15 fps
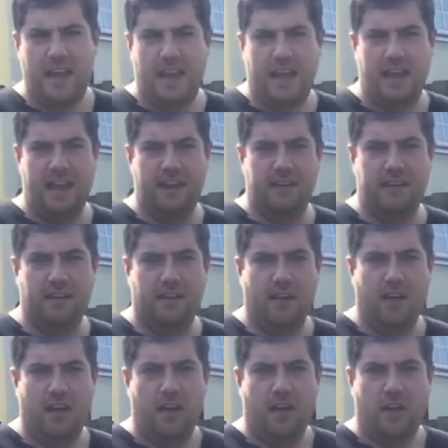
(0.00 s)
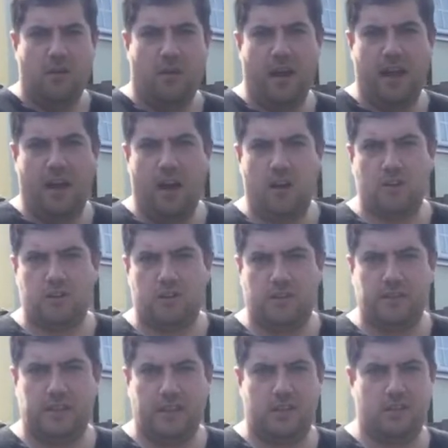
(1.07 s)
in quite harsh
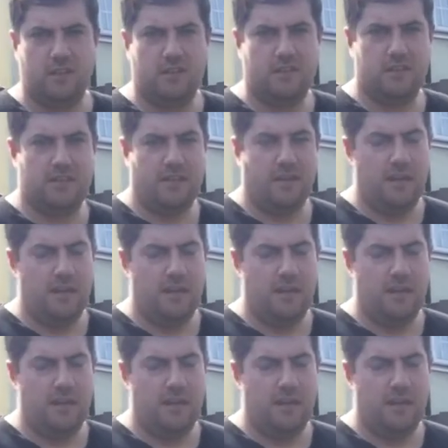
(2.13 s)
conditions.